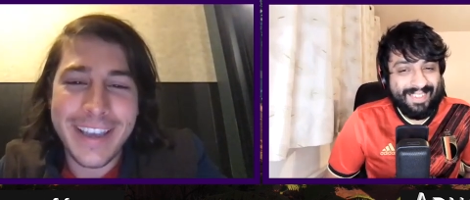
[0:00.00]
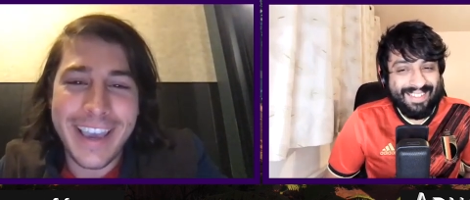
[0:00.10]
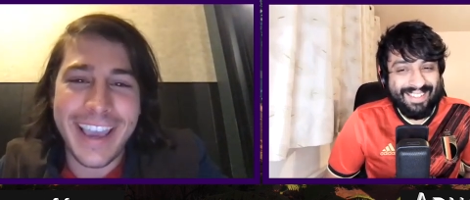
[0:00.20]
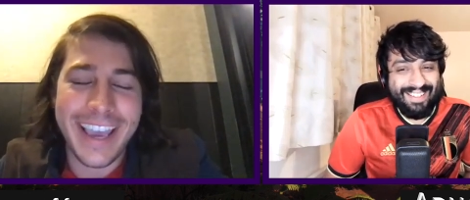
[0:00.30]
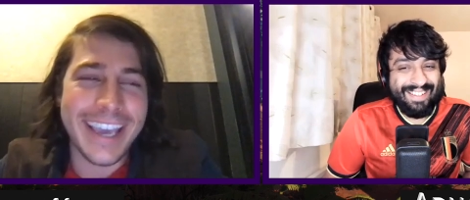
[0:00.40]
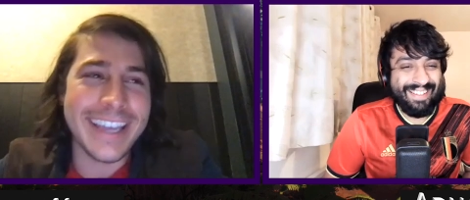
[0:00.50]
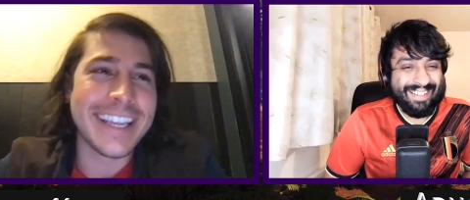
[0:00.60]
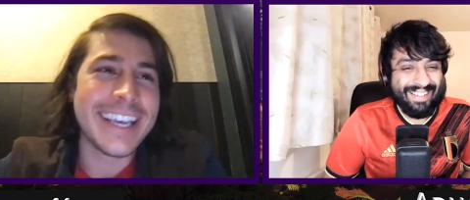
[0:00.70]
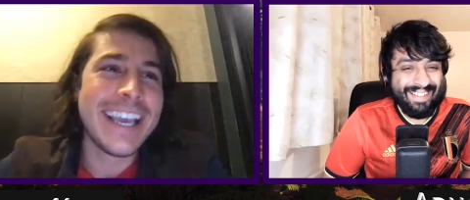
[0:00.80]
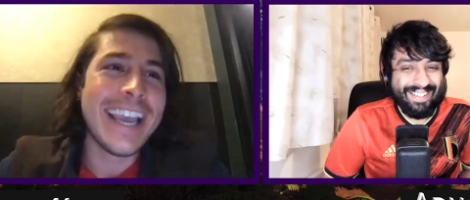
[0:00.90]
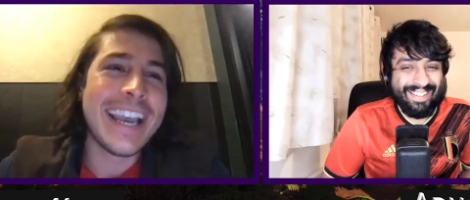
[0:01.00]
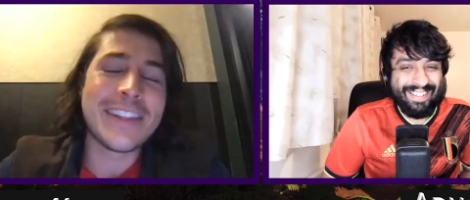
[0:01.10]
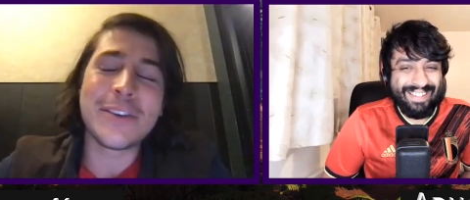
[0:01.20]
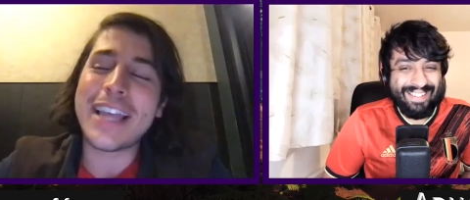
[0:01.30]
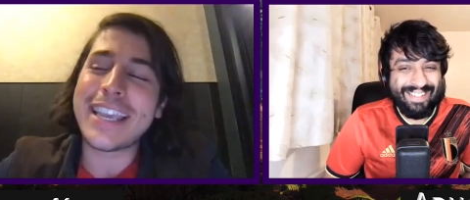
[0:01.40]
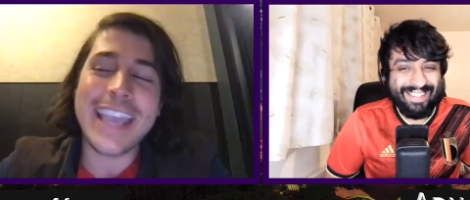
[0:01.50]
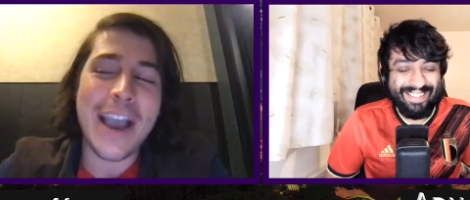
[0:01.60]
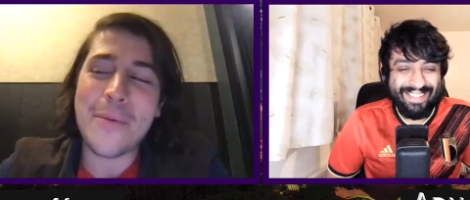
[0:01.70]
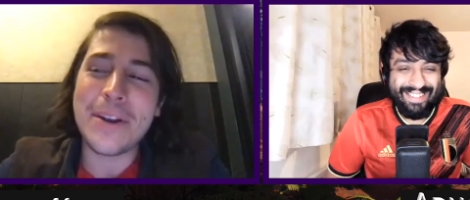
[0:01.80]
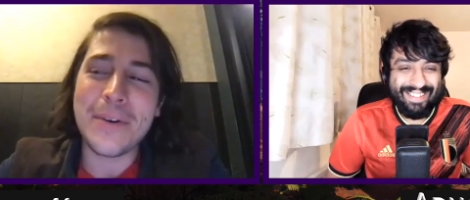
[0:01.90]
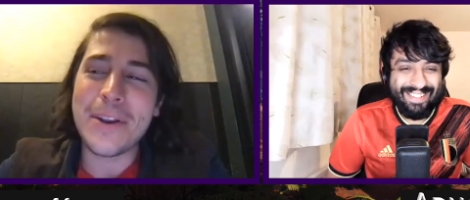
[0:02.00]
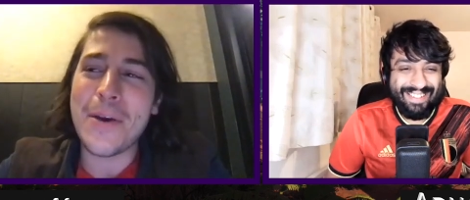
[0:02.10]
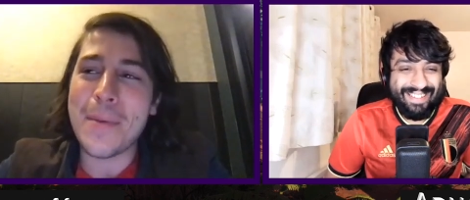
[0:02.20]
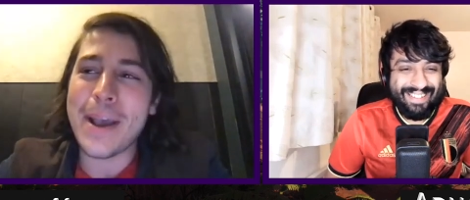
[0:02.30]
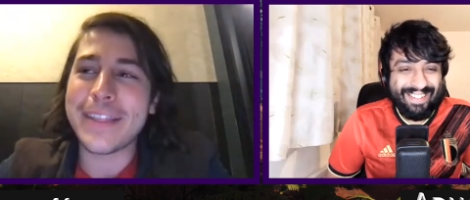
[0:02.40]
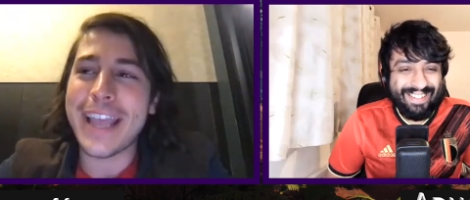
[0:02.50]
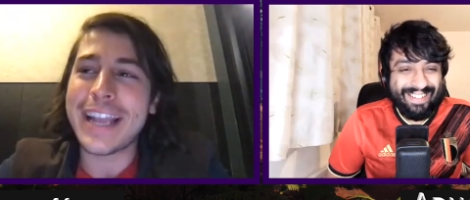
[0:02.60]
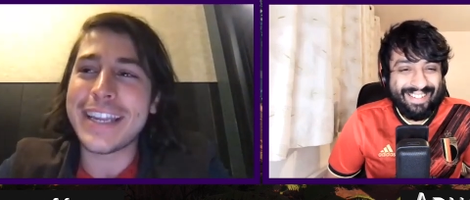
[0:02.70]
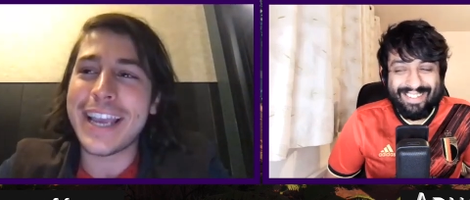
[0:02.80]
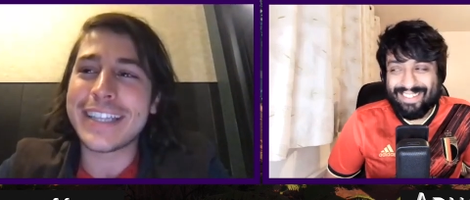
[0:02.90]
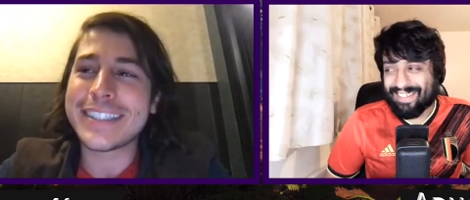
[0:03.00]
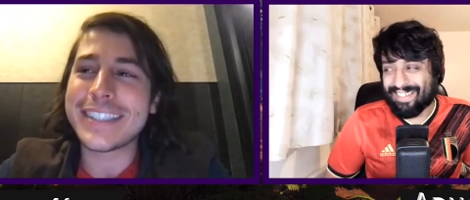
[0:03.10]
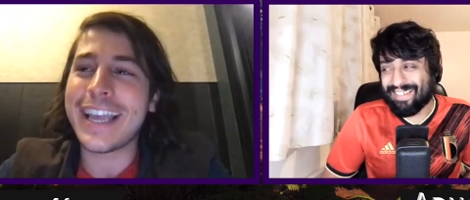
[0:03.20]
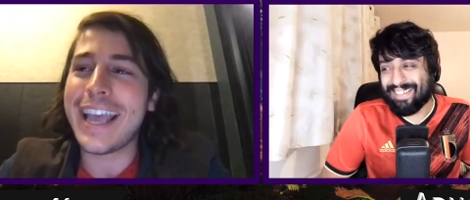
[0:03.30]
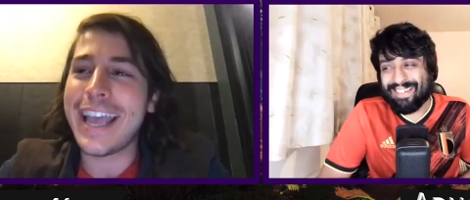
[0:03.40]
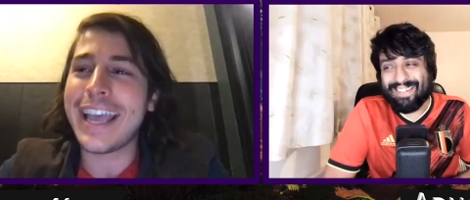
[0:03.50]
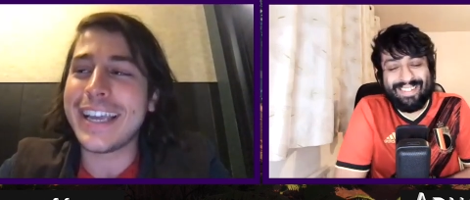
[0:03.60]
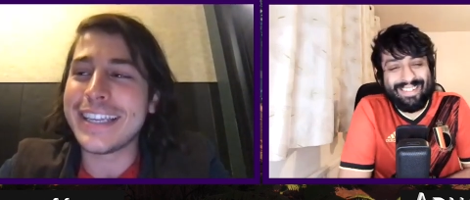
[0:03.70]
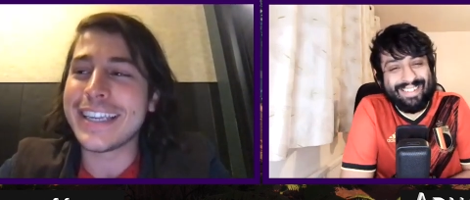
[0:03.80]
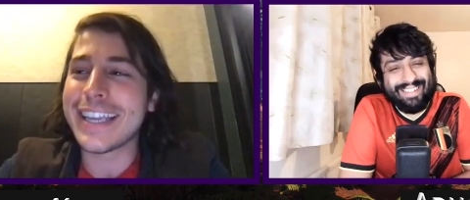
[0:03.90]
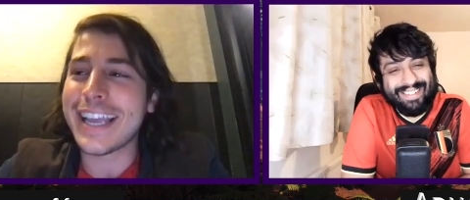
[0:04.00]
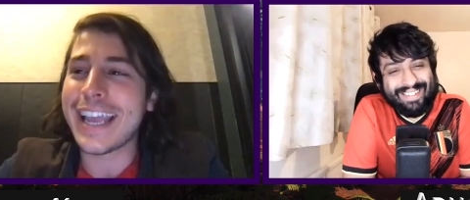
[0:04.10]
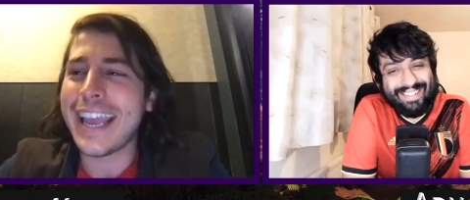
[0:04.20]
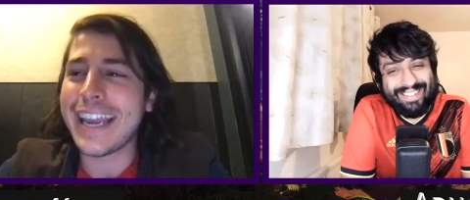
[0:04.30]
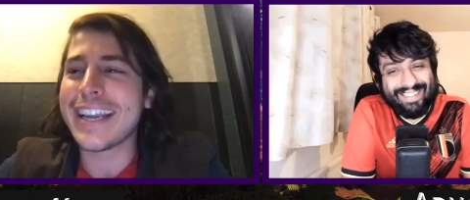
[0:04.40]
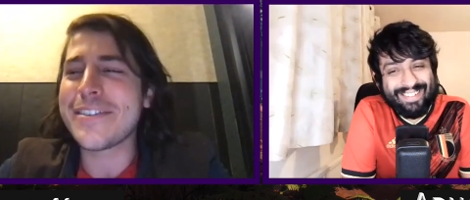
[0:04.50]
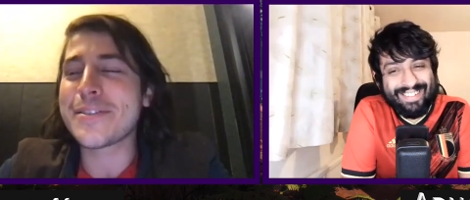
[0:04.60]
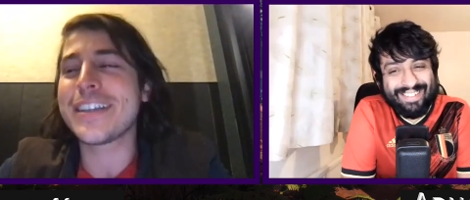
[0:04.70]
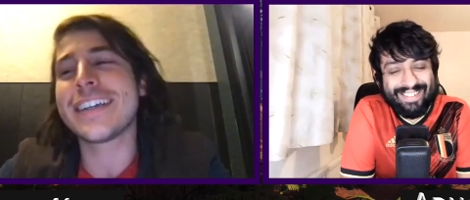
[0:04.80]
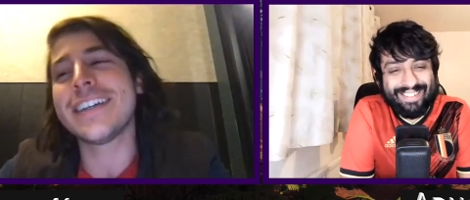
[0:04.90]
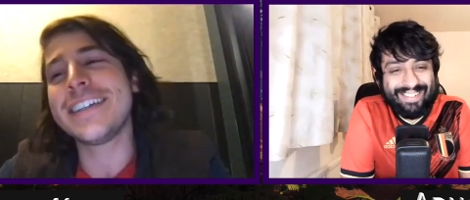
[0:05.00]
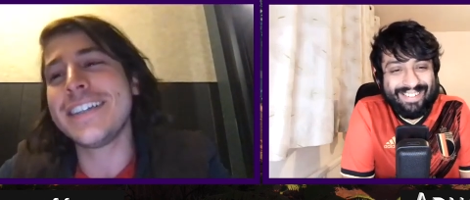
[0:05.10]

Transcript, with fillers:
Speaker 1: And and they were like, yeah, we don't know about that yet. And uh, and it was like, oh,